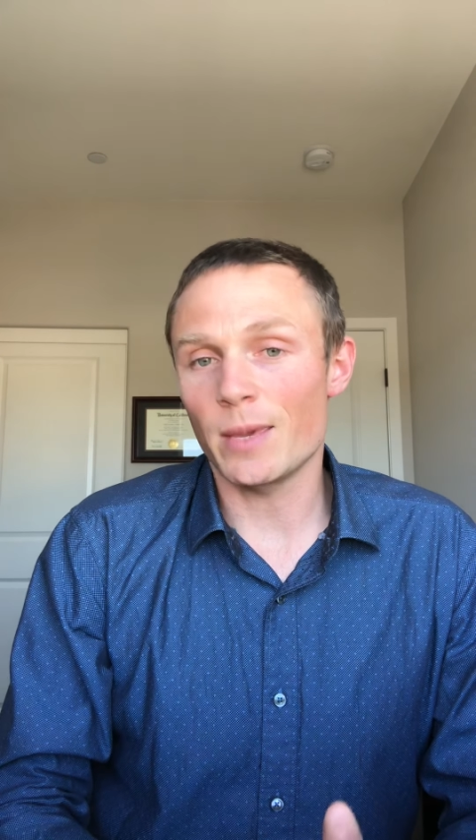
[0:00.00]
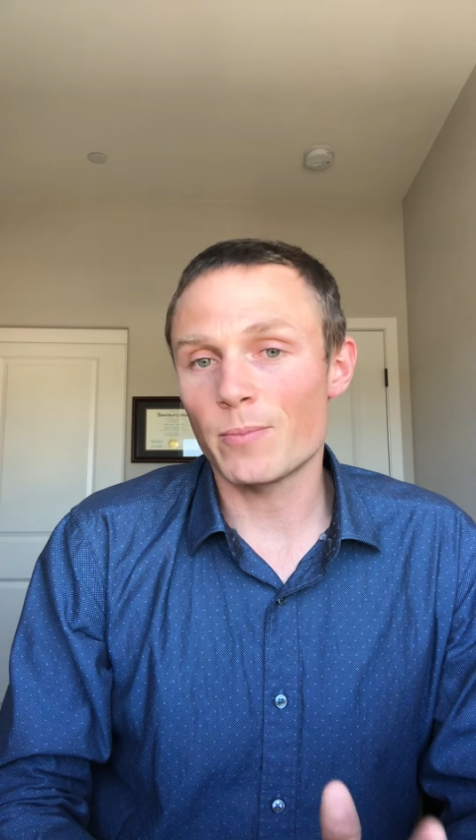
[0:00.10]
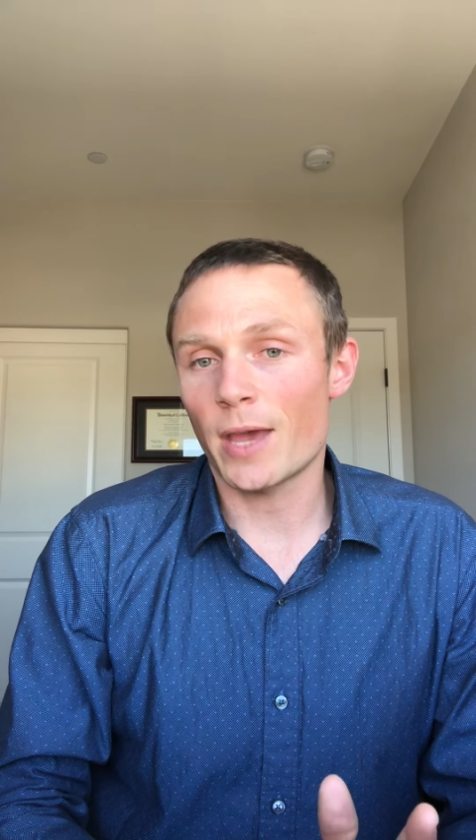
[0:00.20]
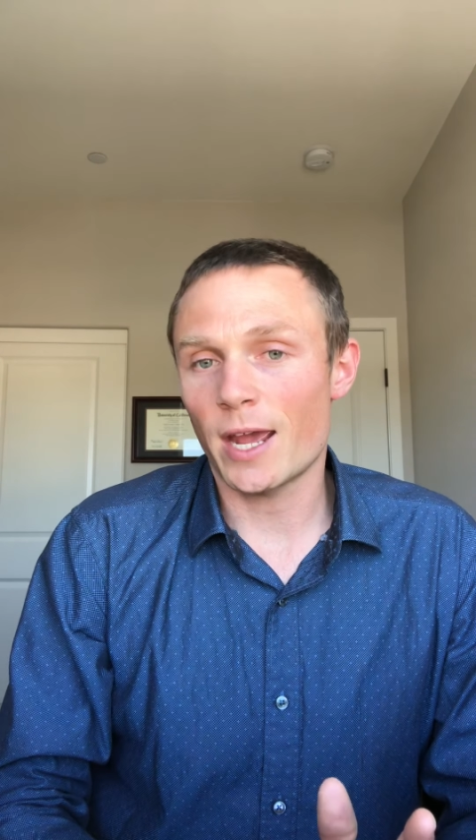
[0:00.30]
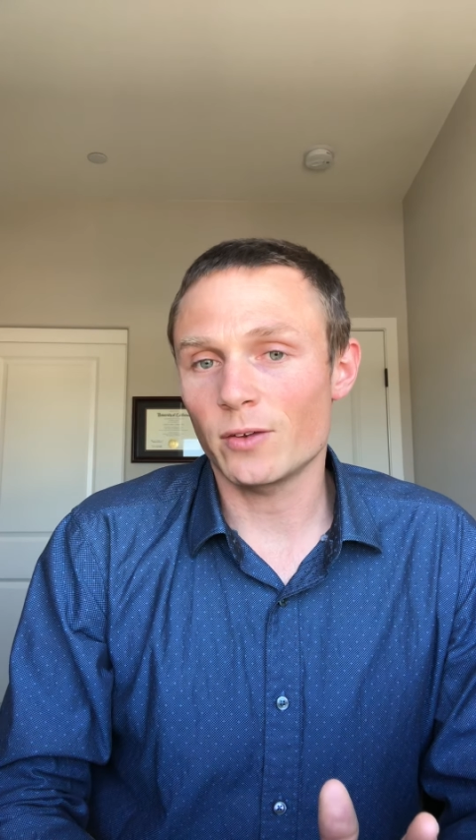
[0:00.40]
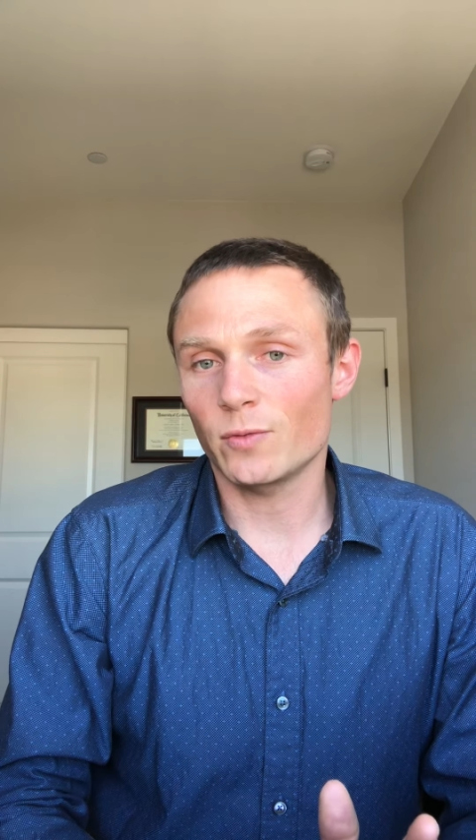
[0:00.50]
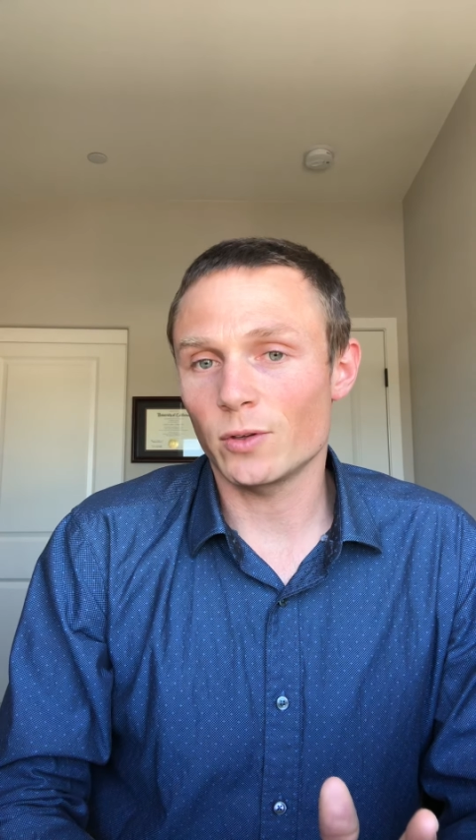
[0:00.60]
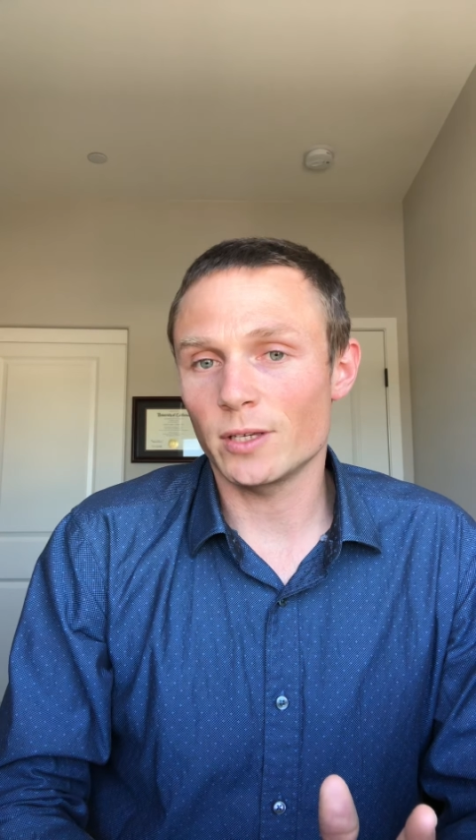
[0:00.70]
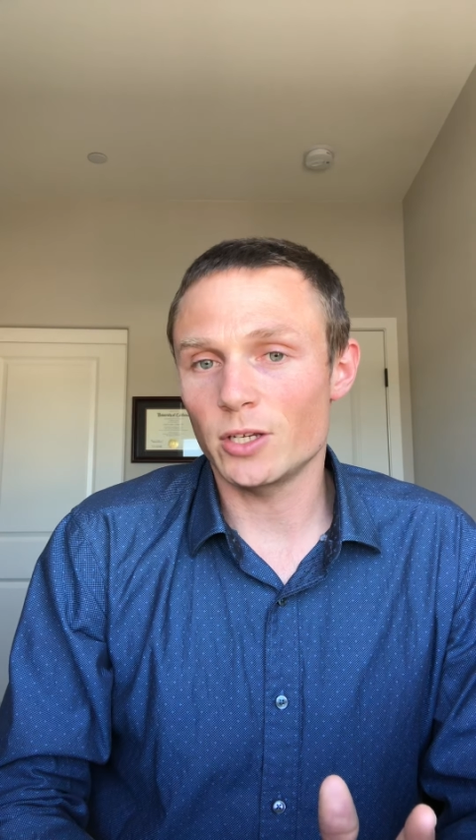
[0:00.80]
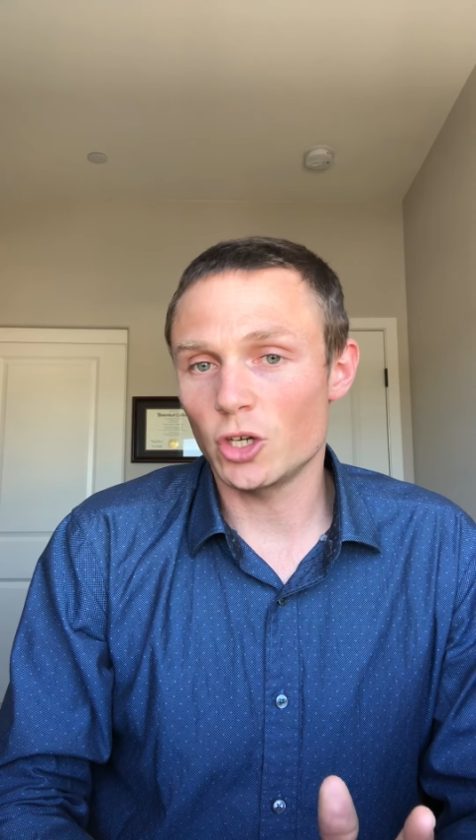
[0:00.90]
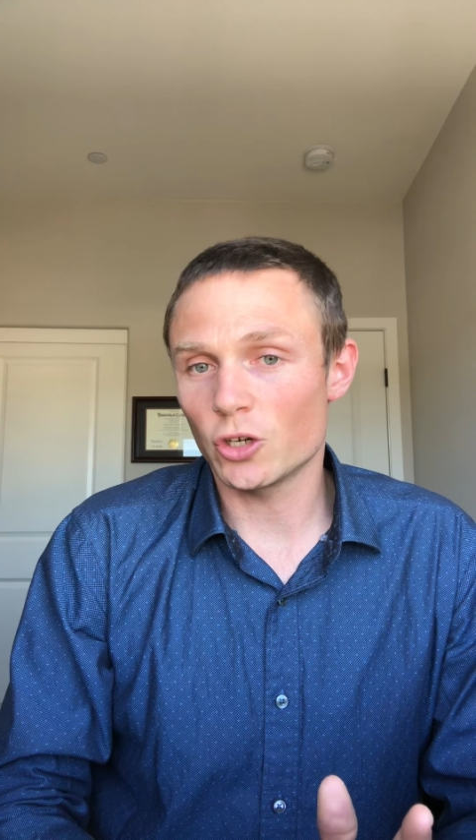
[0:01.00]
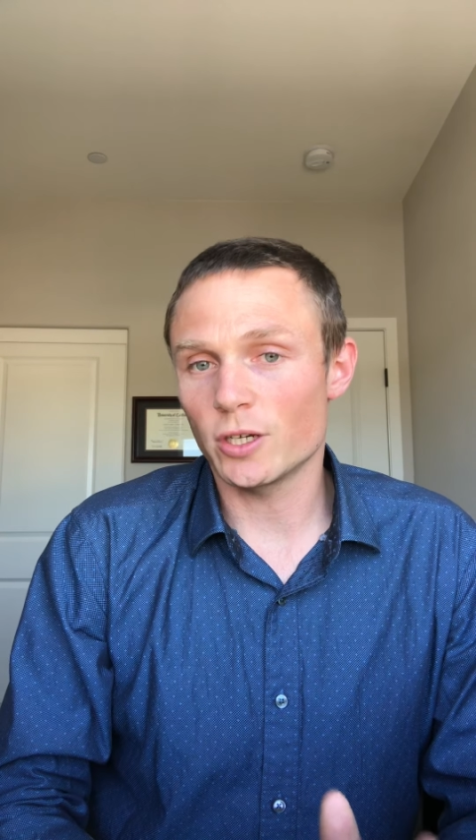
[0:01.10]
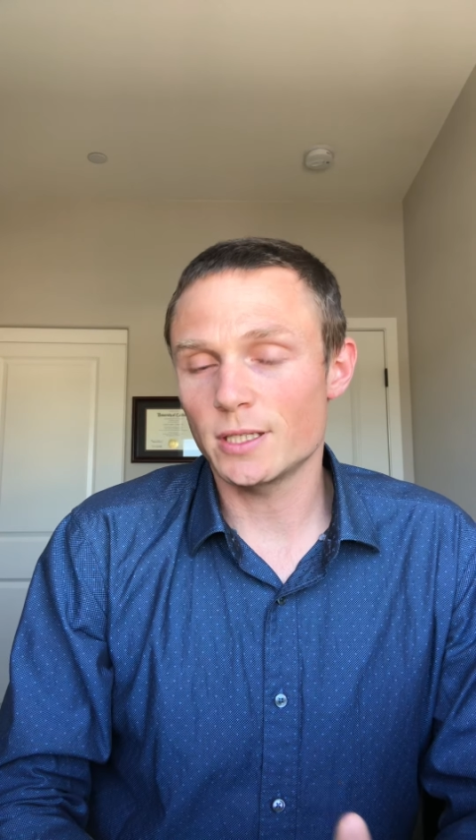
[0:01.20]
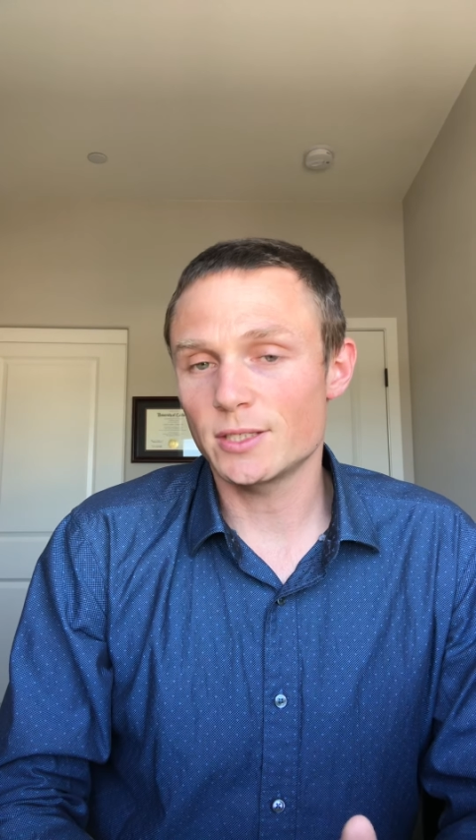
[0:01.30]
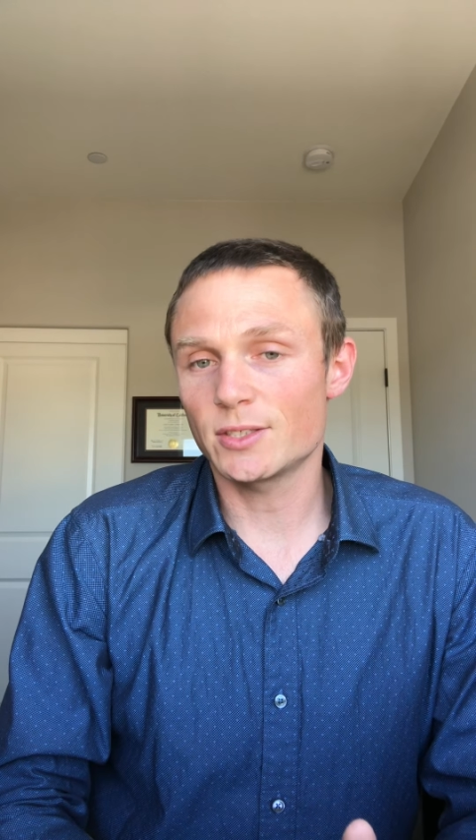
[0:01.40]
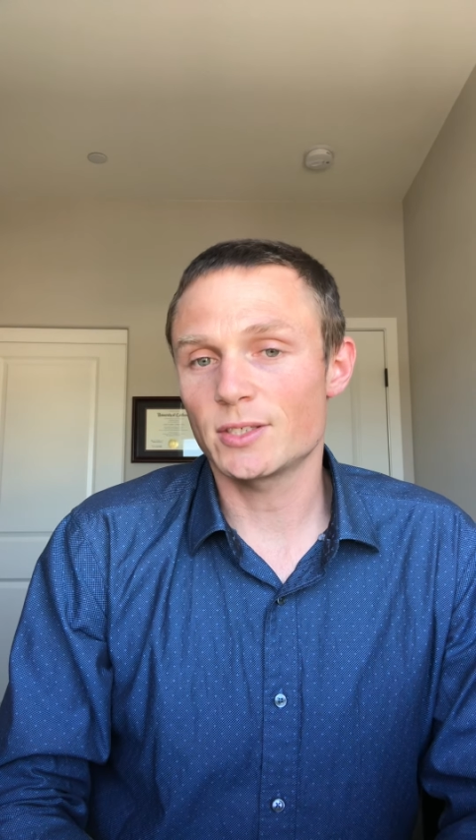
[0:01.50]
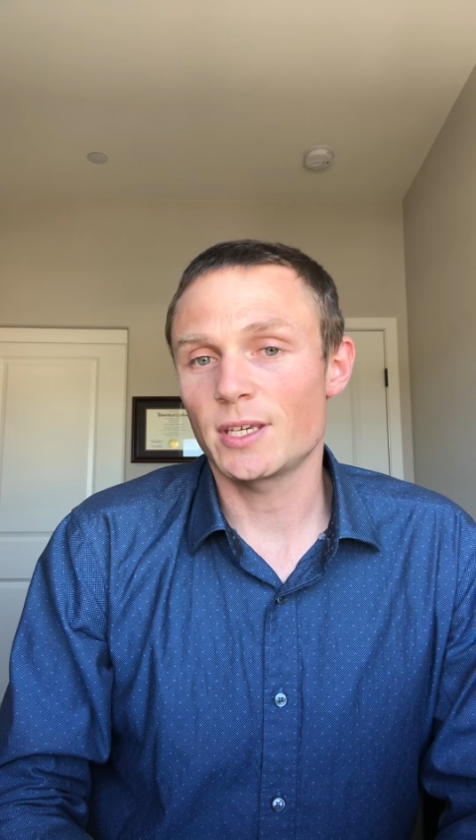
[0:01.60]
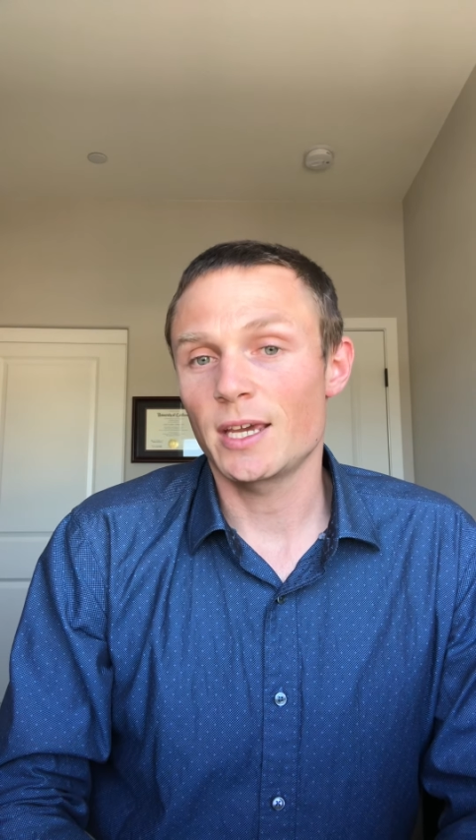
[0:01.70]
impactful endurance,